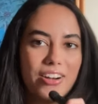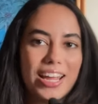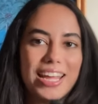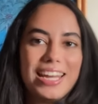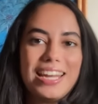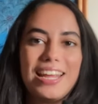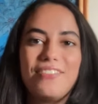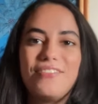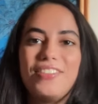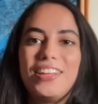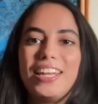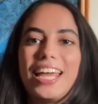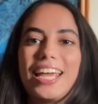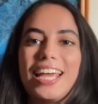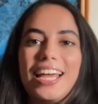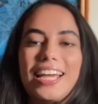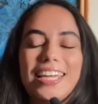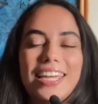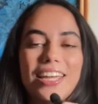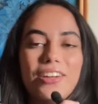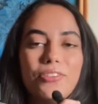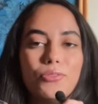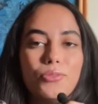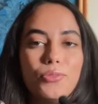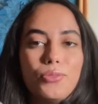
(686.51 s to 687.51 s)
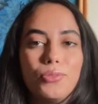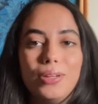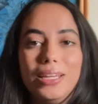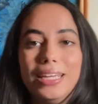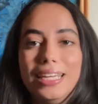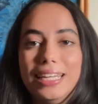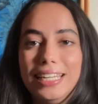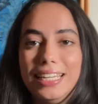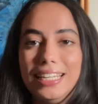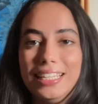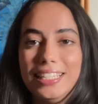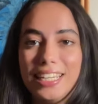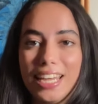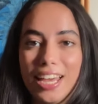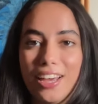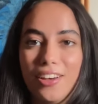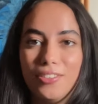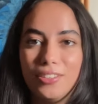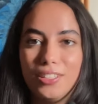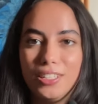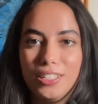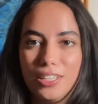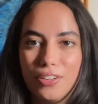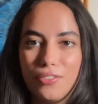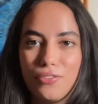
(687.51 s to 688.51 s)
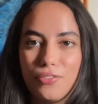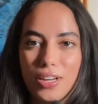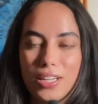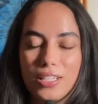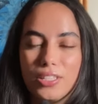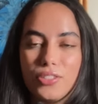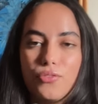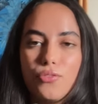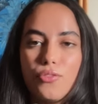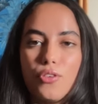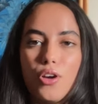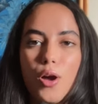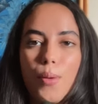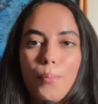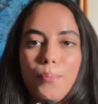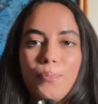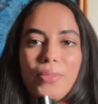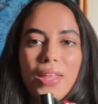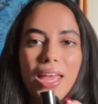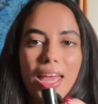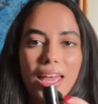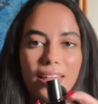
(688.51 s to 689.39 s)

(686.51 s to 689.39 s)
and I feel like I can really tell the difference from